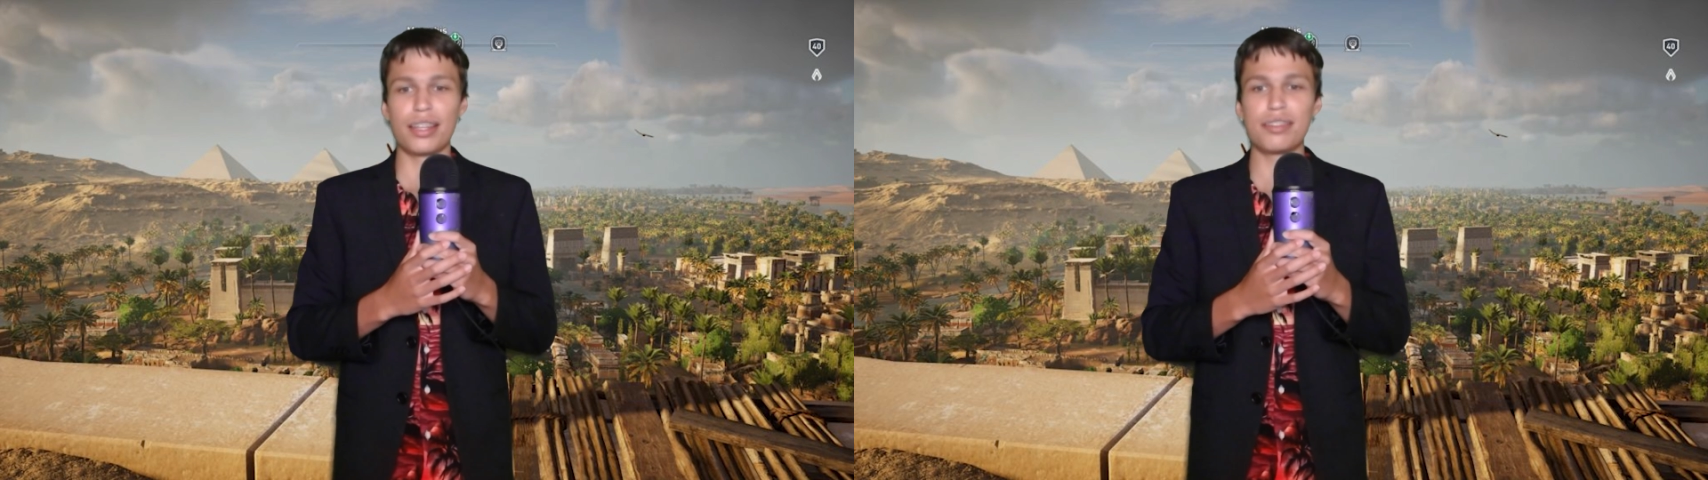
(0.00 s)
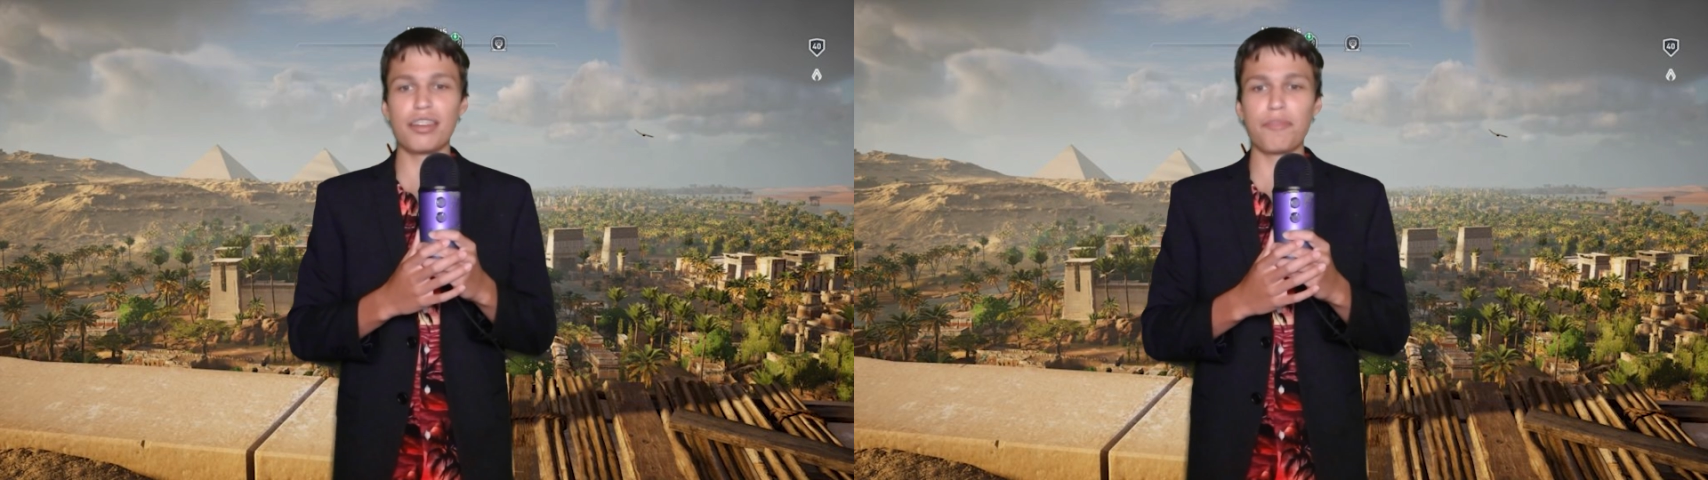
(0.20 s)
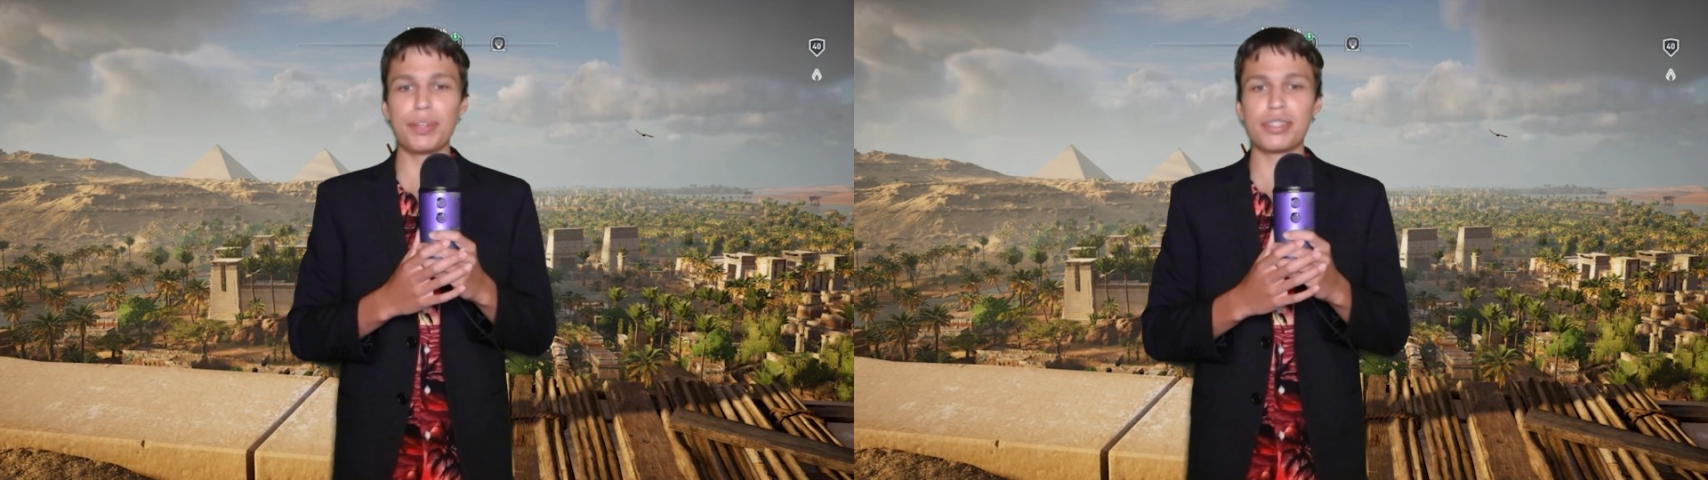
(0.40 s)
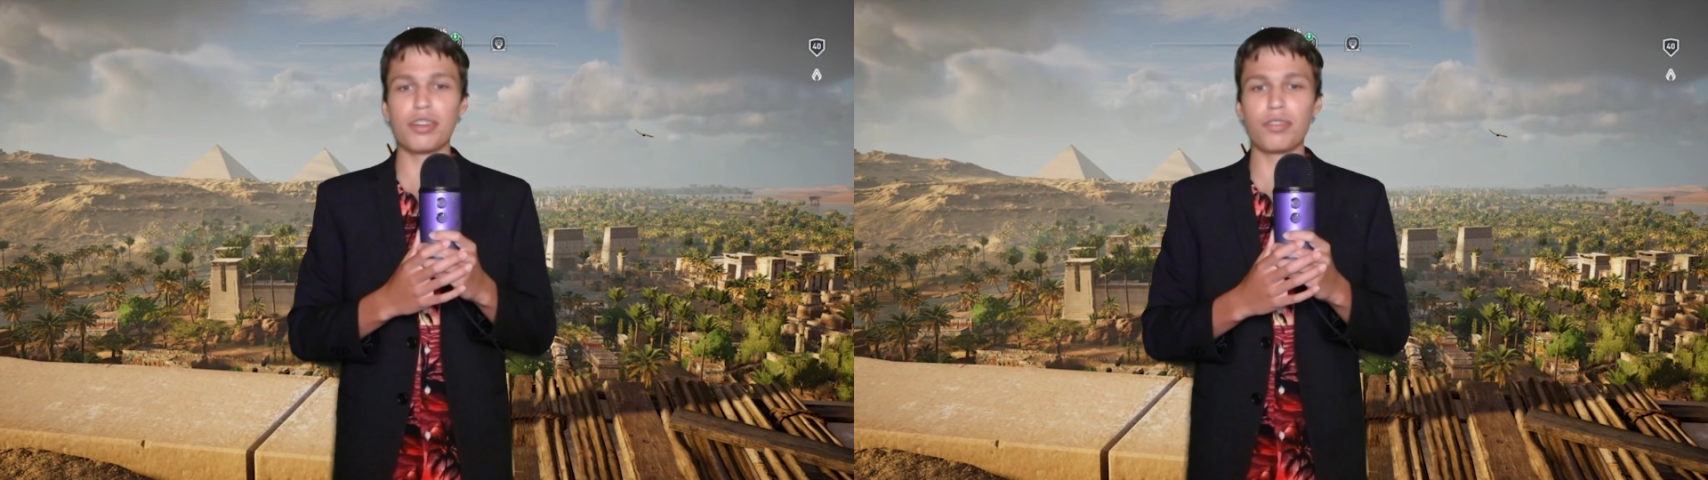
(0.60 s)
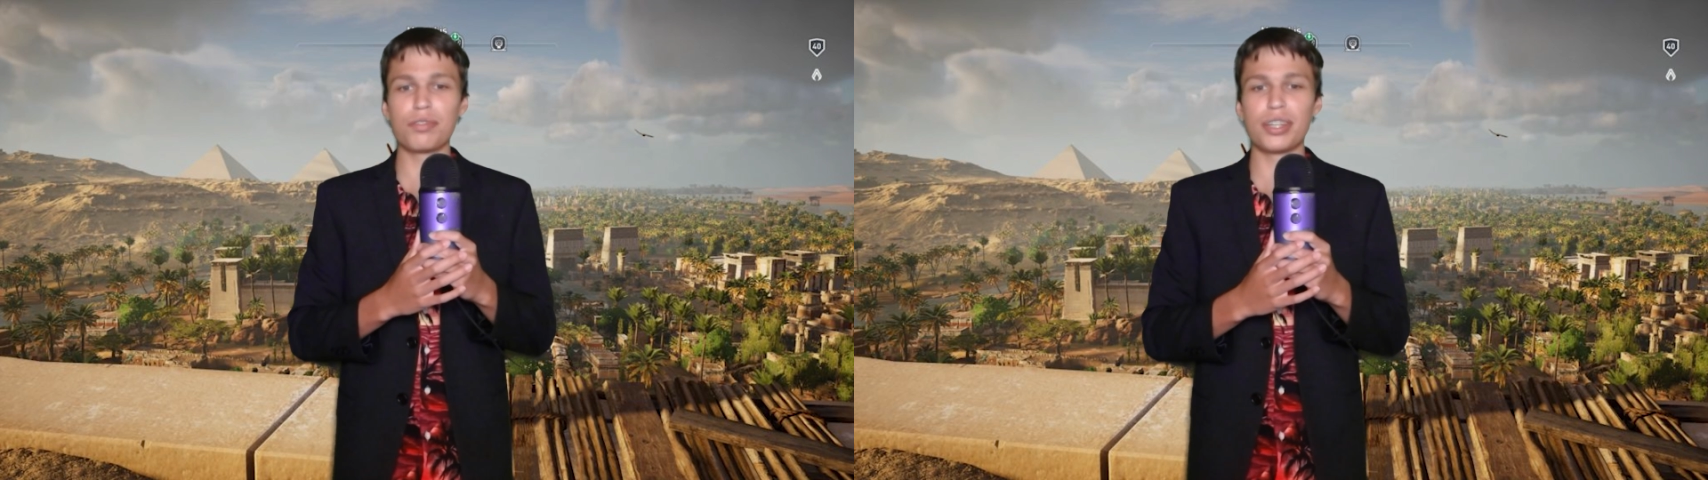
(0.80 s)
This stuff beats
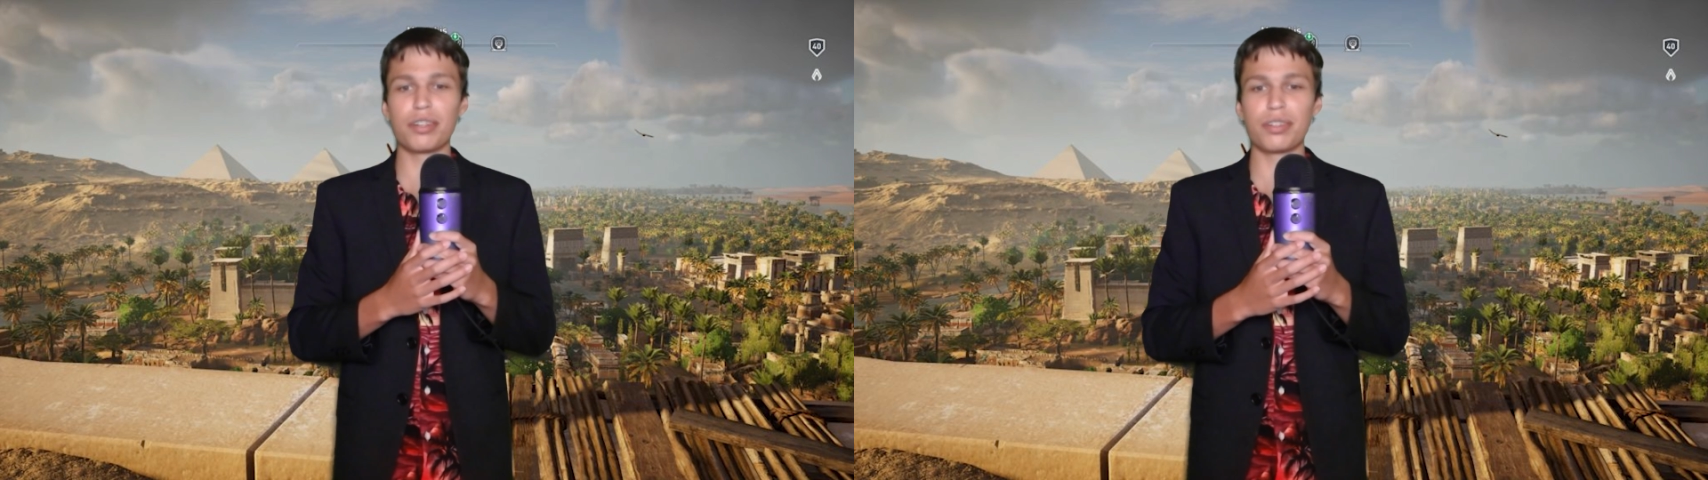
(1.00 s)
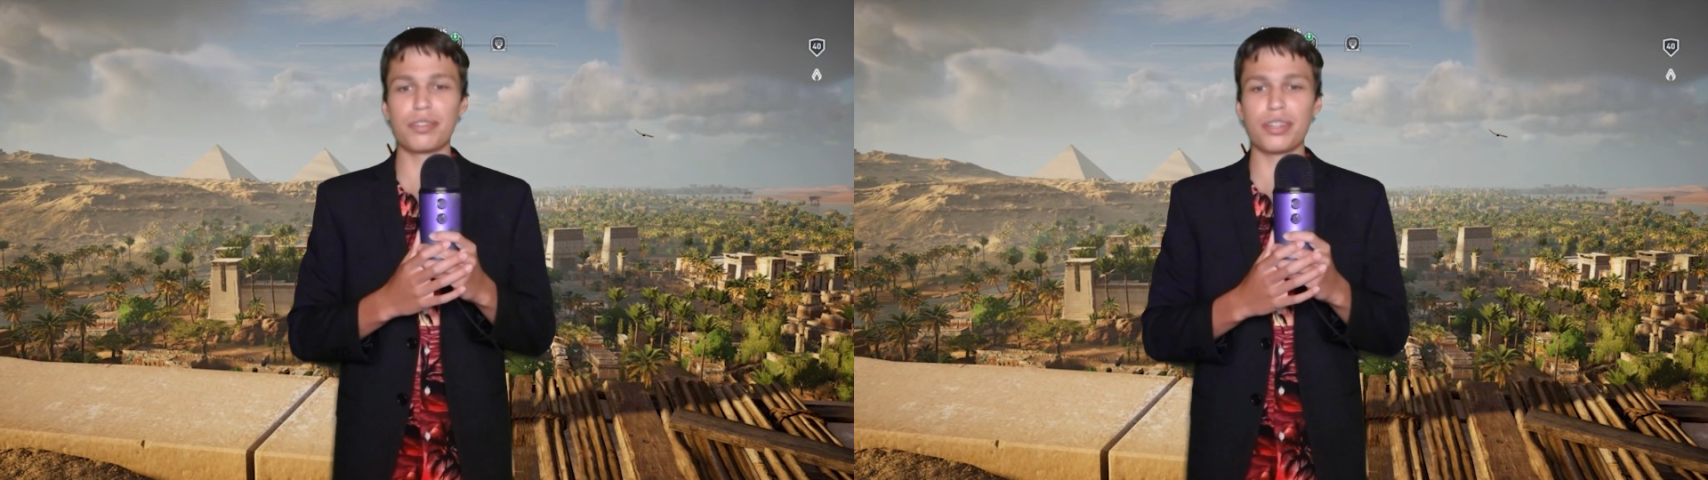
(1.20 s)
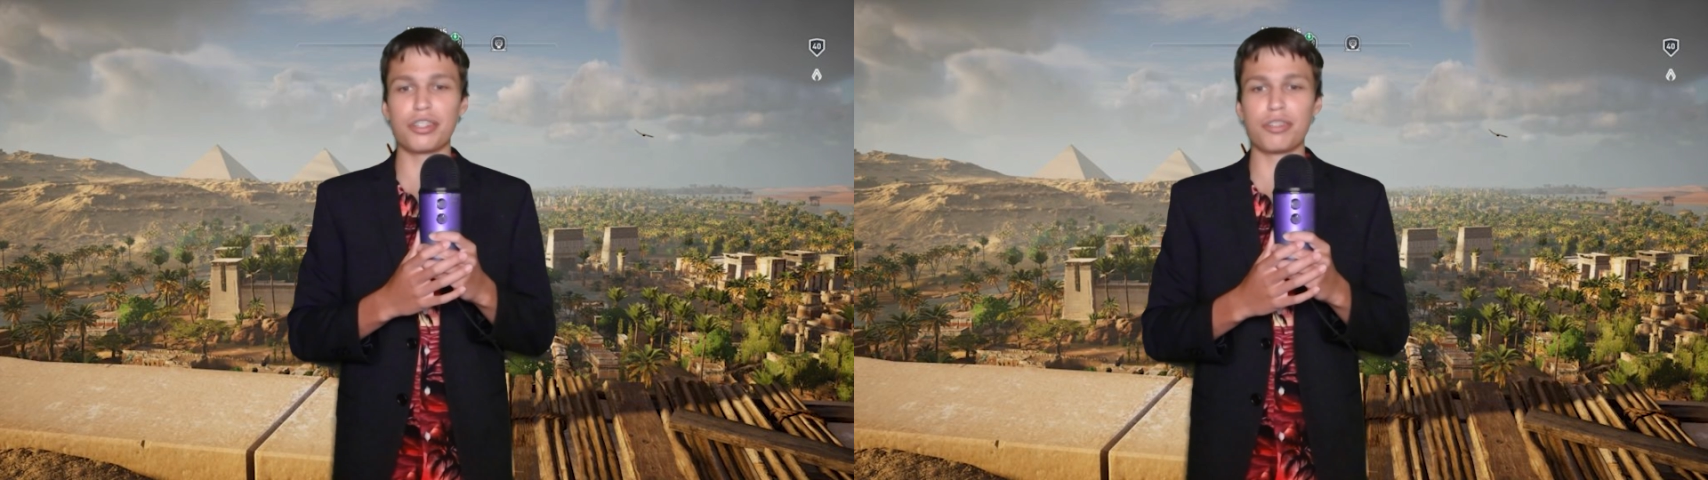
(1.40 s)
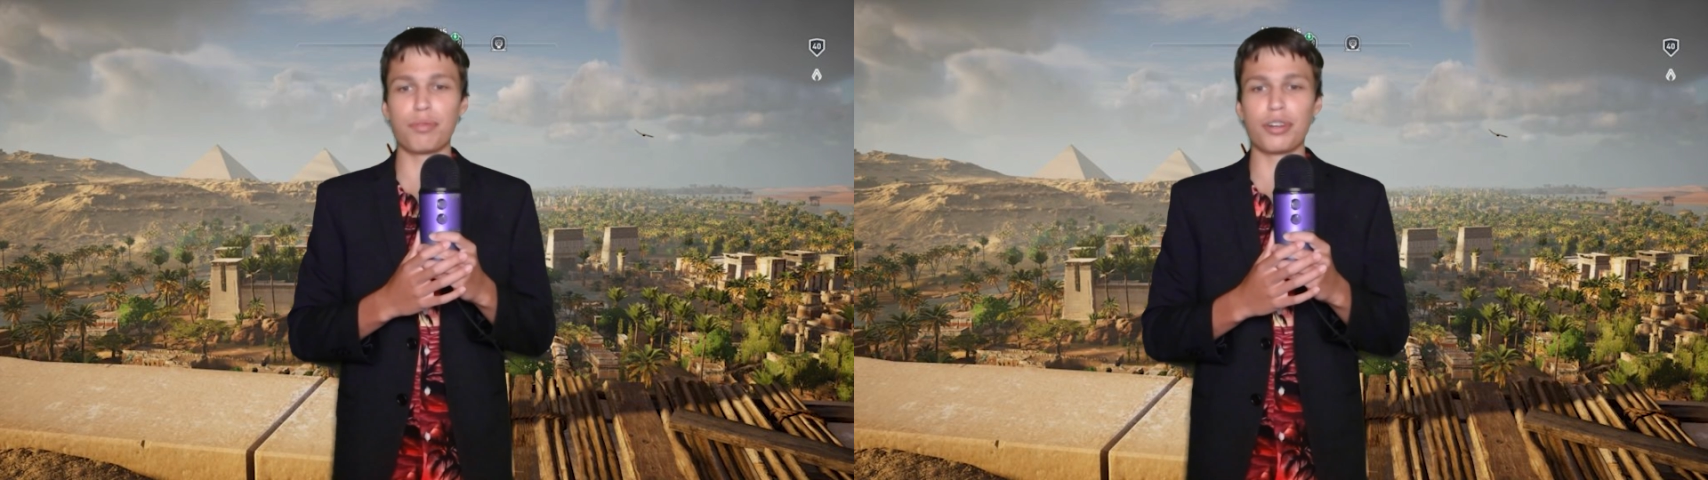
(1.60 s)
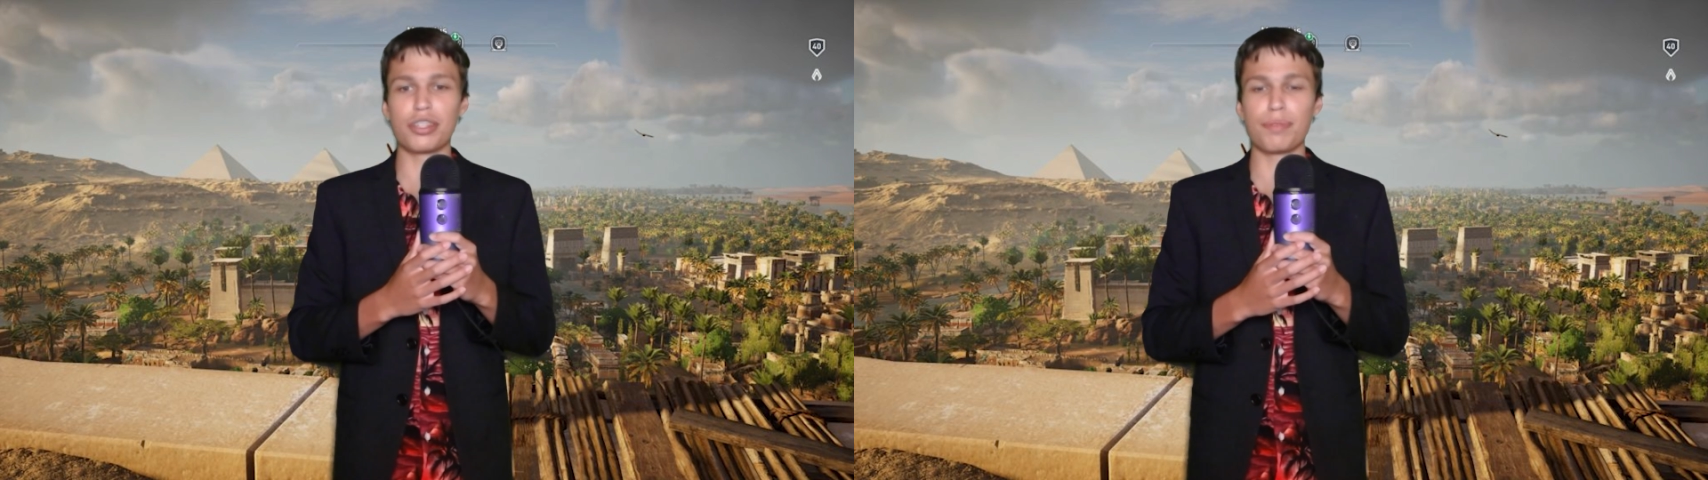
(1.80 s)
the old synchronization
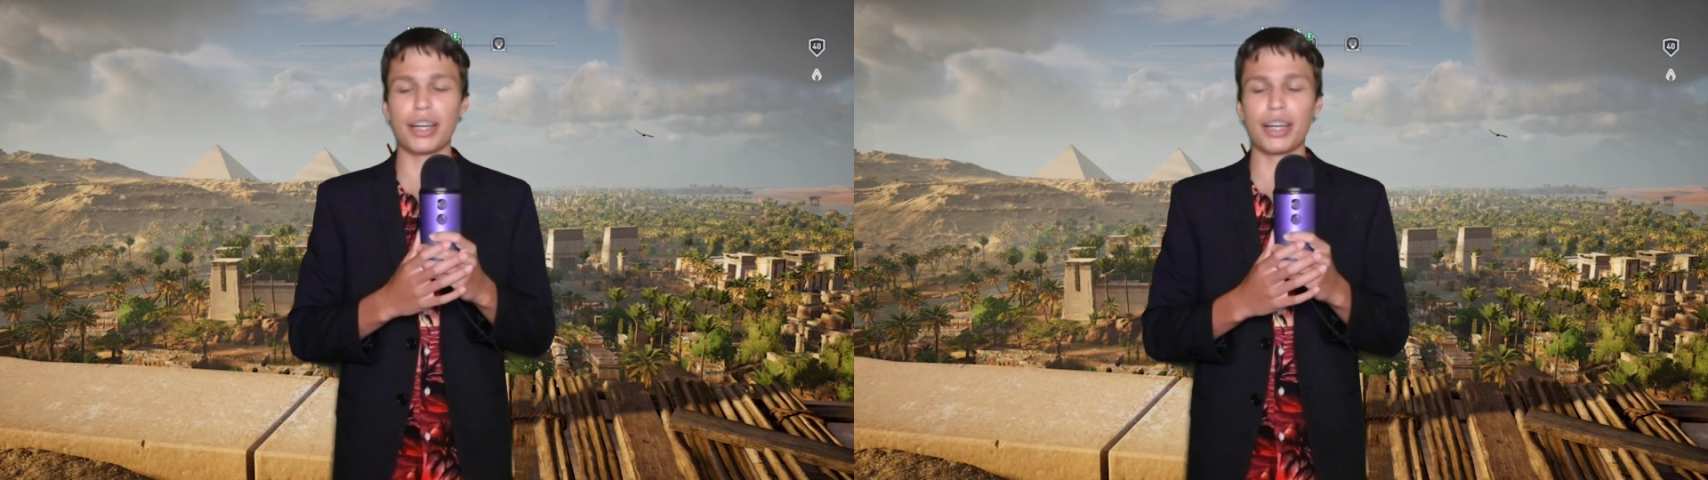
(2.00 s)
points